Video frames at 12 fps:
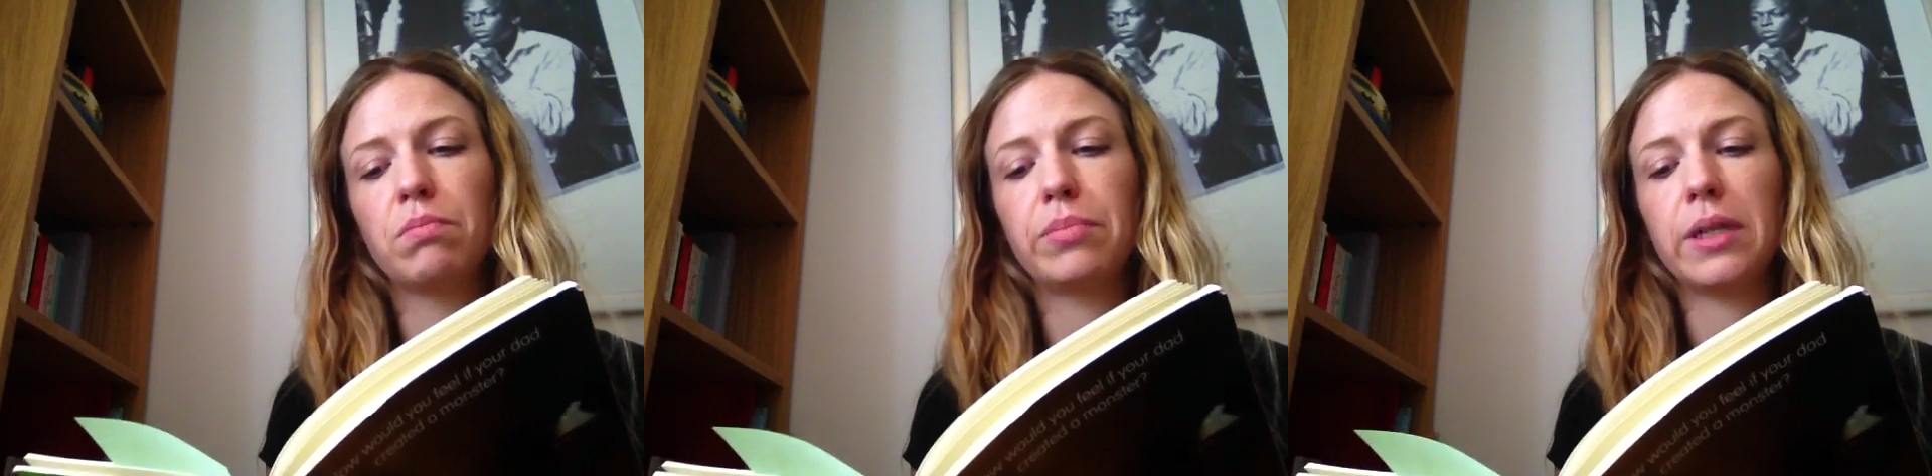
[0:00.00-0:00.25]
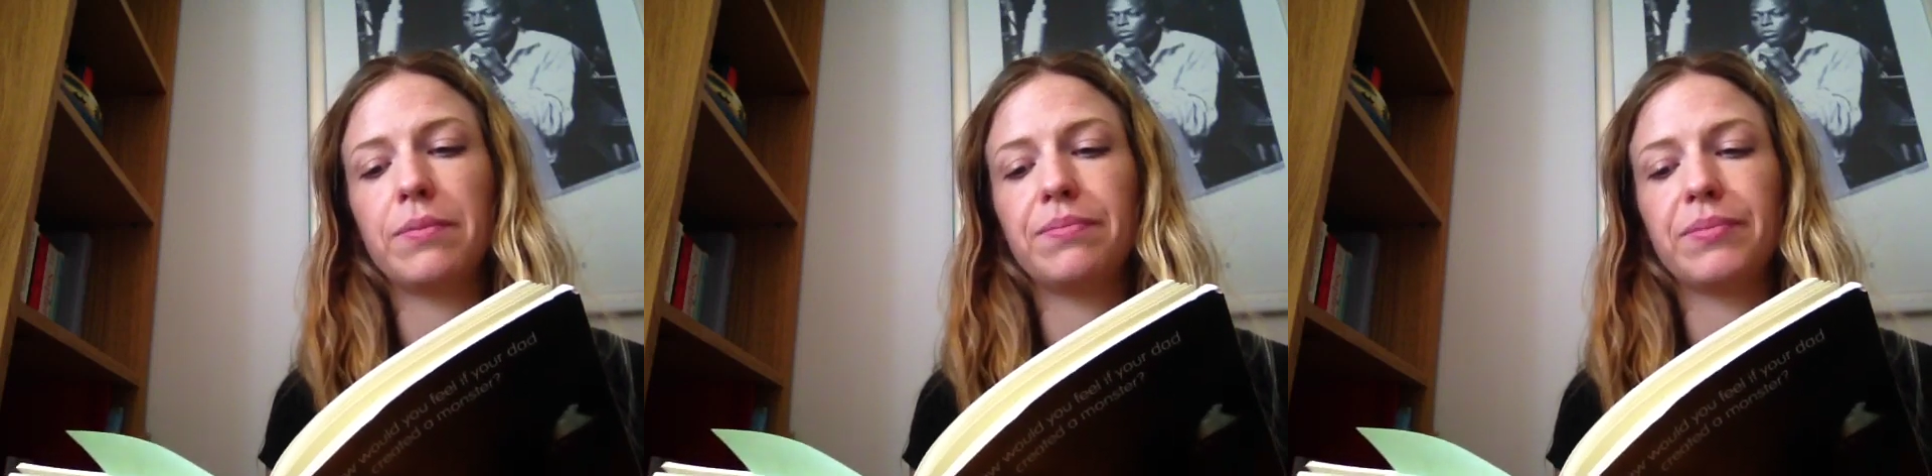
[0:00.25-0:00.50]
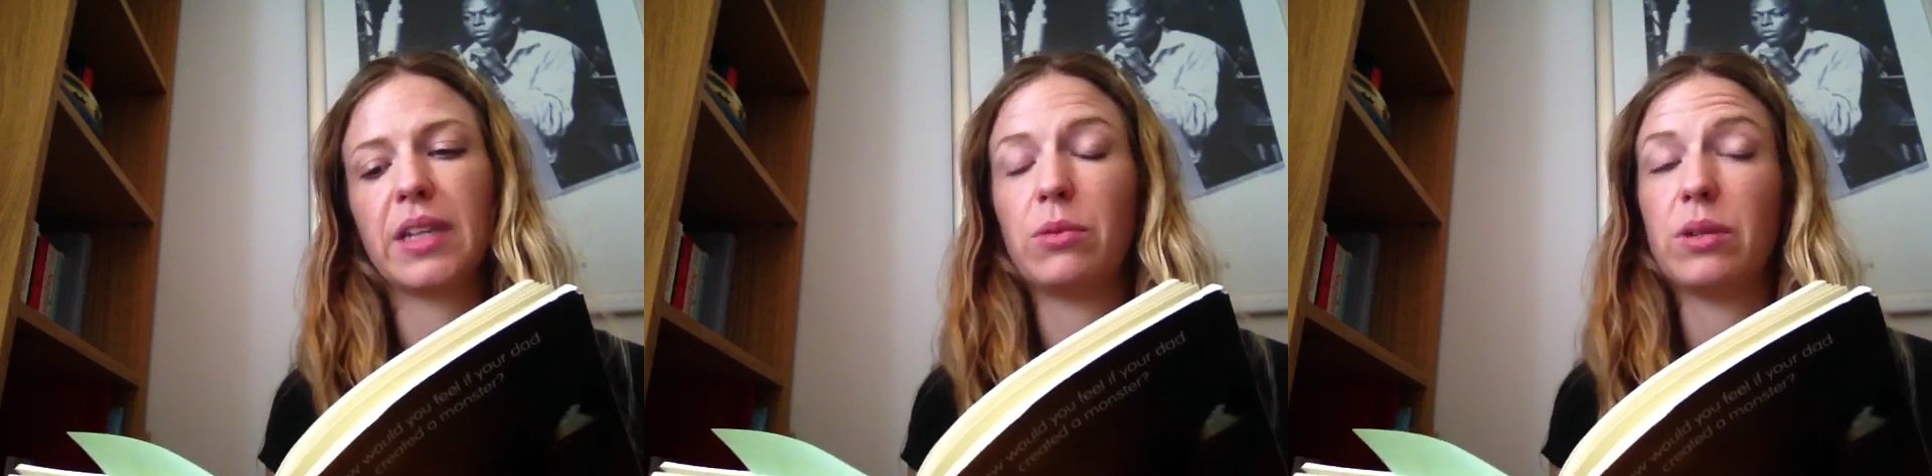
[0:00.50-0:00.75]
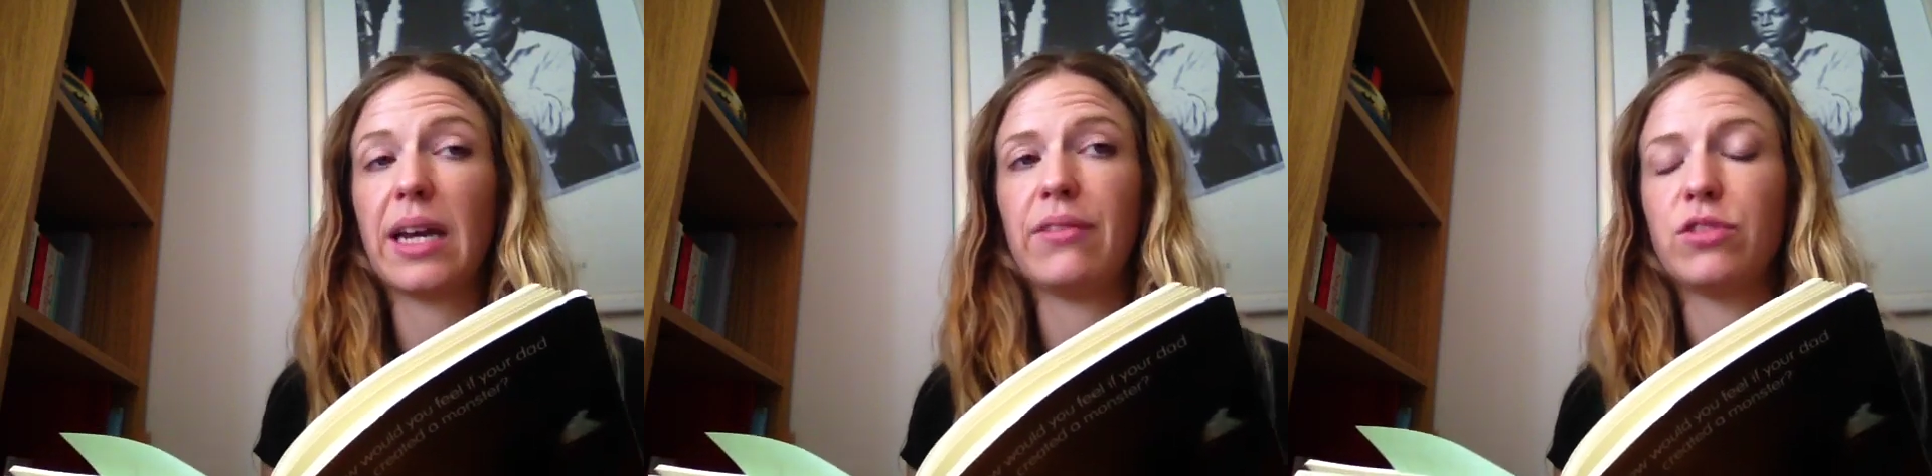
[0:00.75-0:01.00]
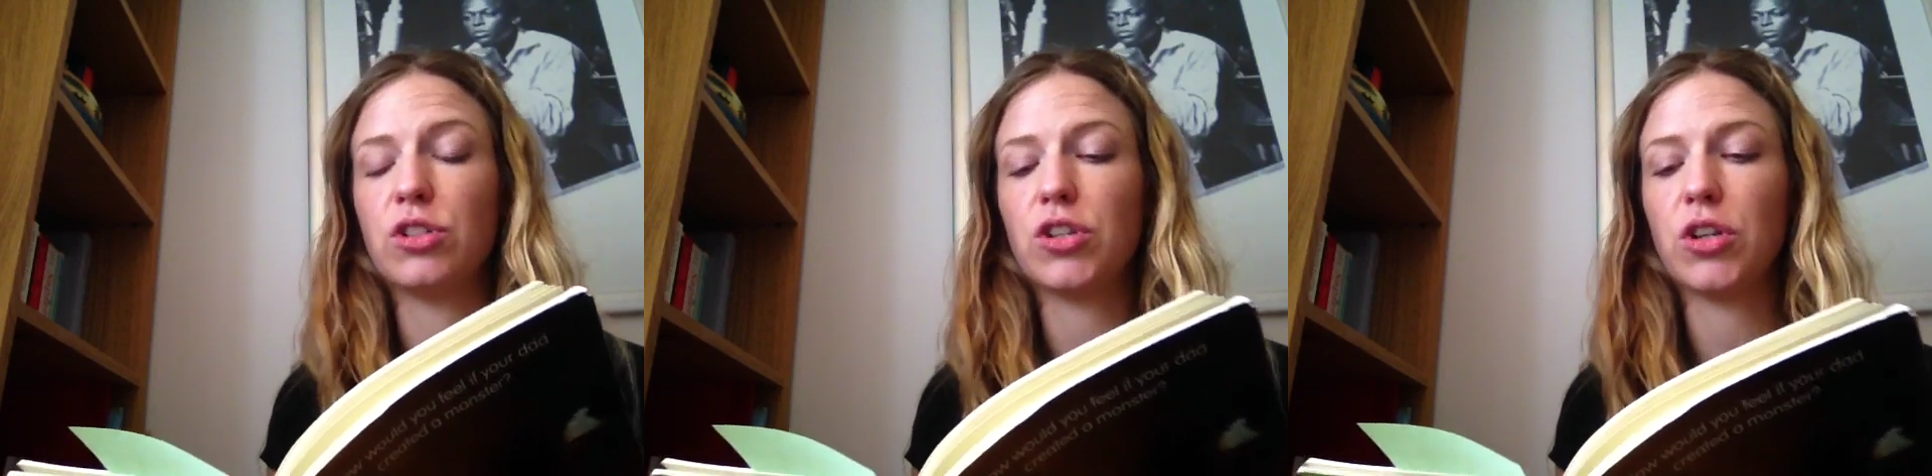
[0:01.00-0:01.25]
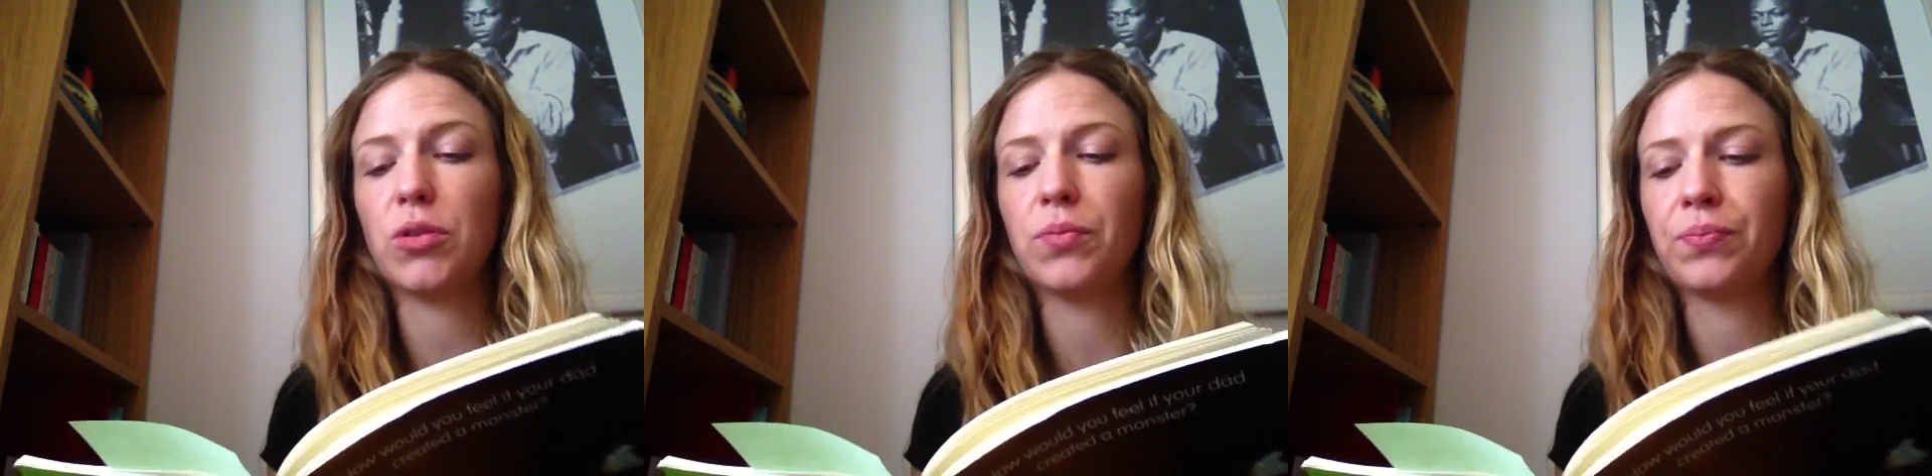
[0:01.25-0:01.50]
but it would have to
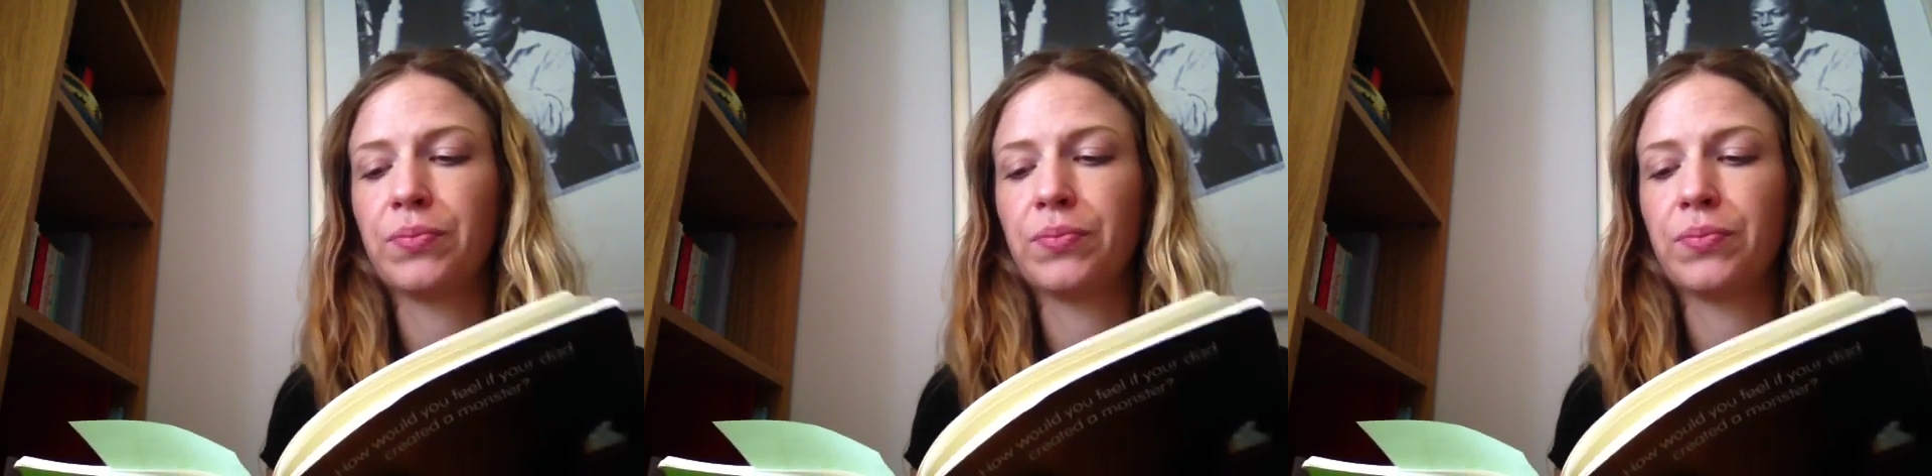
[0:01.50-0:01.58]
do.